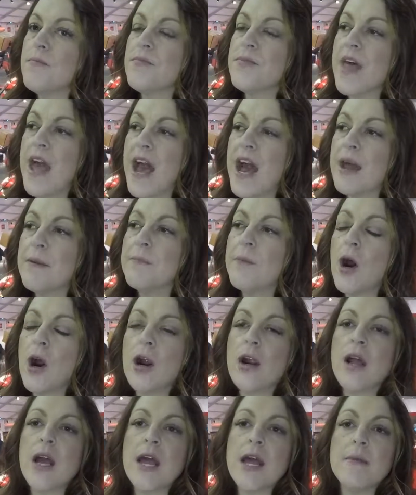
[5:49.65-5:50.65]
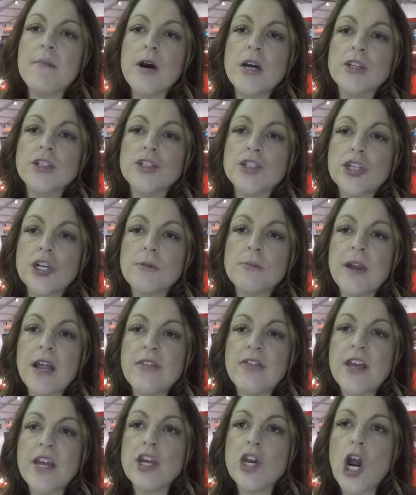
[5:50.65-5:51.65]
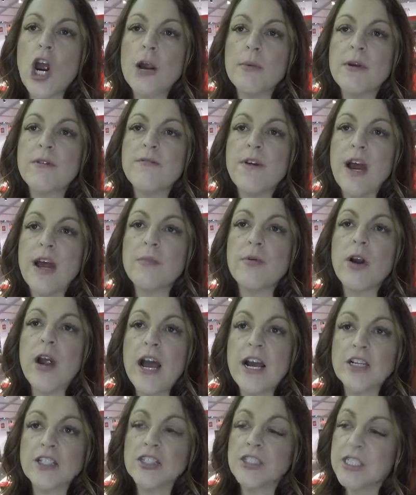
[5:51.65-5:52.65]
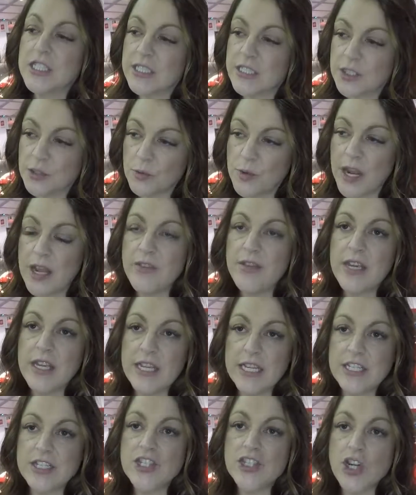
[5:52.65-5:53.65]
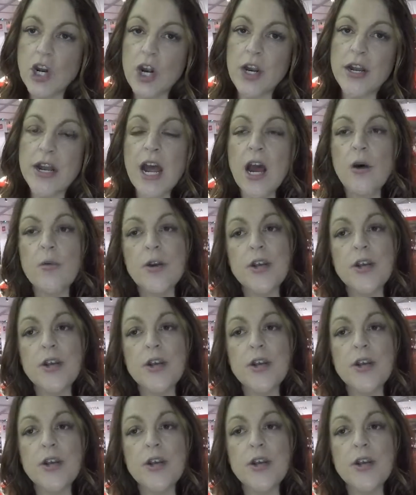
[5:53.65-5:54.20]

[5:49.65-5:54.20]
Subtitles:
That part I am unsure, but I think carbon fiber actually is the way that he we started out.